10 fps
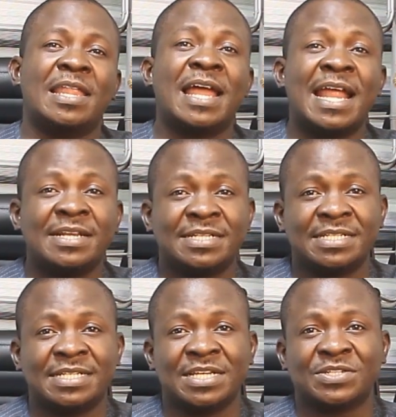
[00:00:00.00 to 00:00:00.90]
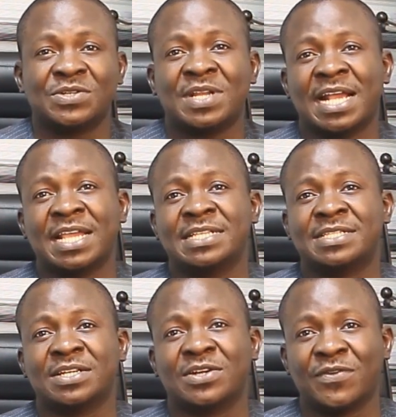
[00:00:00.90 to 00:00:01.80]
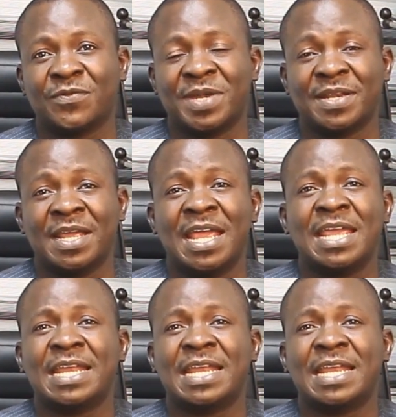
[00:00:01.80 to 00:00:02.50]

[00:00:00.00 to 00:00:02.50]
land litigation against the government.